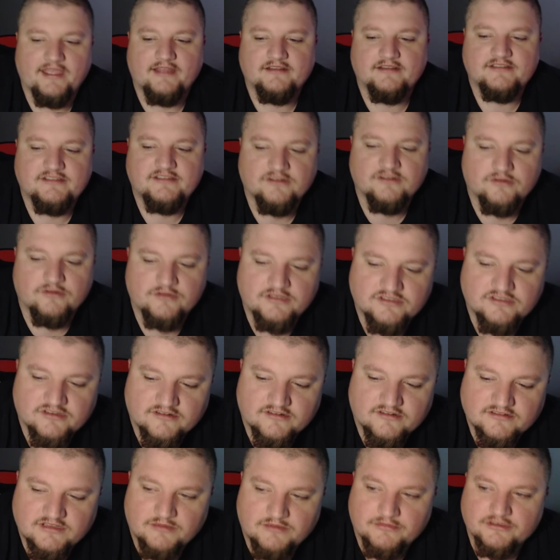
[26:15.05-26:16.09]
Still
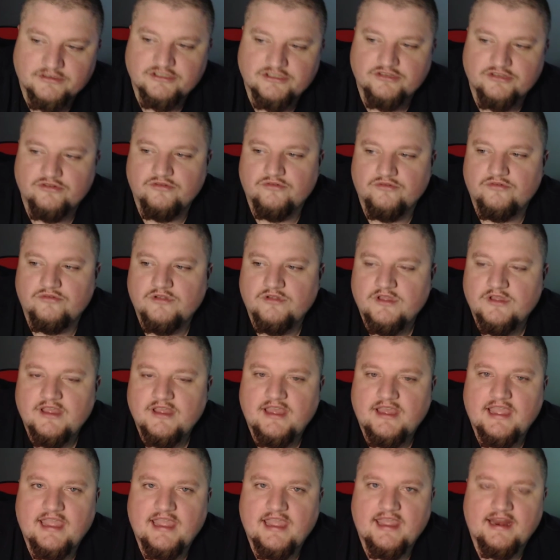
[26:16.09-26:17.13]
deserves number 2,
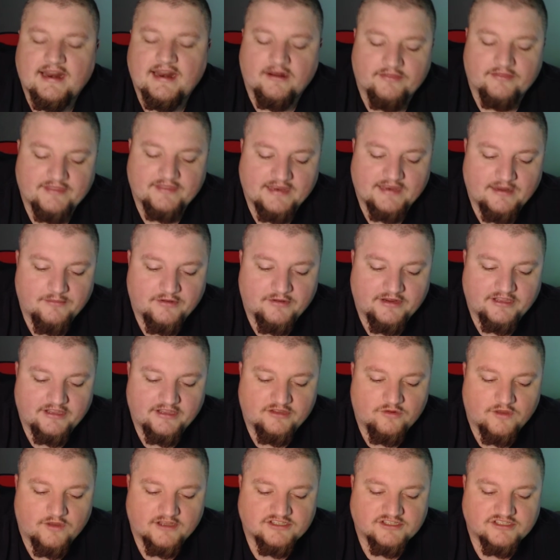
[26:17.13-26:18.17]
and I don't think anybody
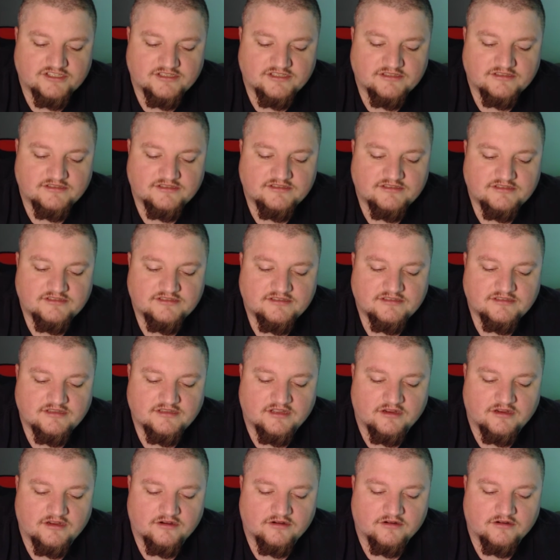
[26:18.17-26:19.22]
questions
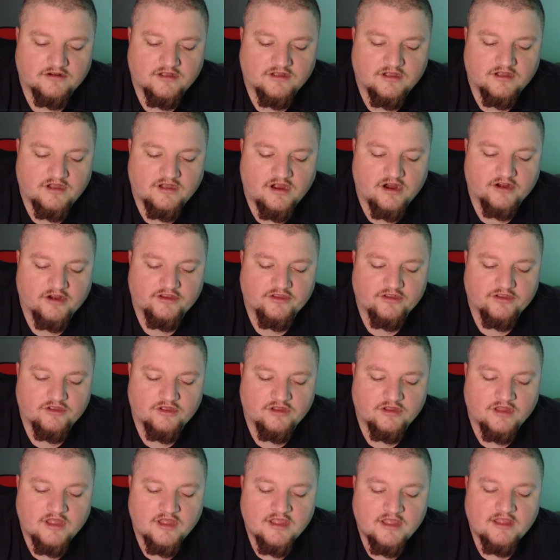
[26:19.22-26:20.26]
or argue.